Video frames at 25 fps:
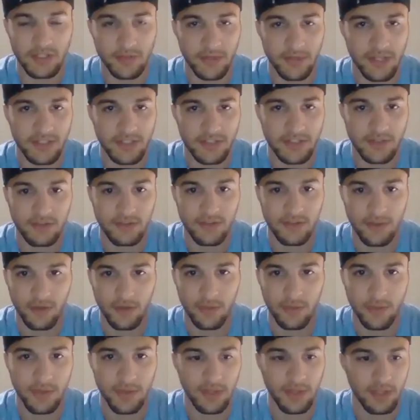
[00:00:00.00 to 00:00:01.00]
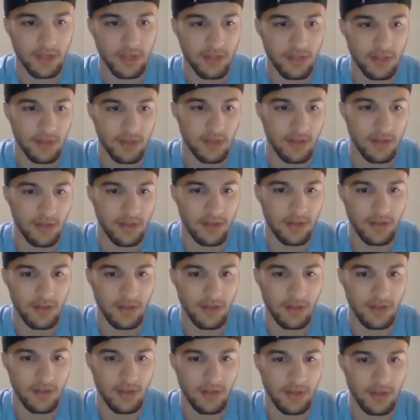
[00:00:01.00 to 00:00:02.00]
him wrestle too. But
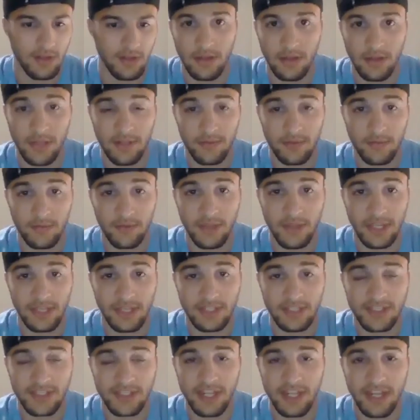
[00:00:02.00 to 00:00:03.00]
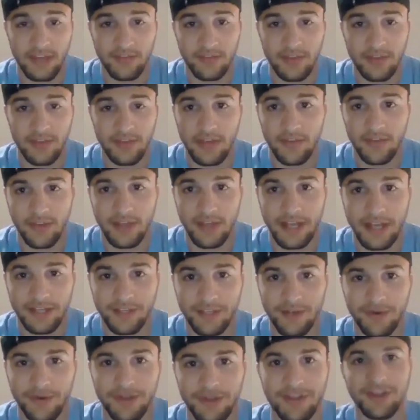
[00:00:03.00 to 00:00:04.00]
I mean, like I said, I have I have a lot
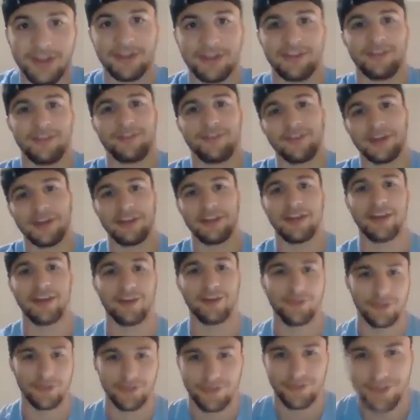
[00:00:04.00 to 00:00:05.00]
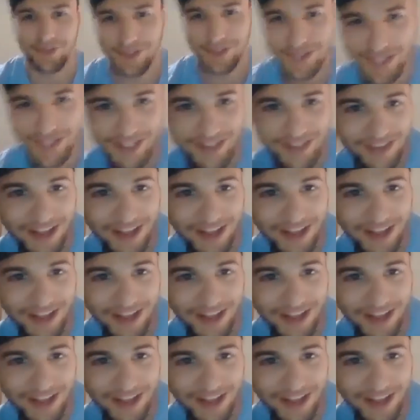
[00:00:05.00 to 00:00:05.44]
going on right now, or it feels like a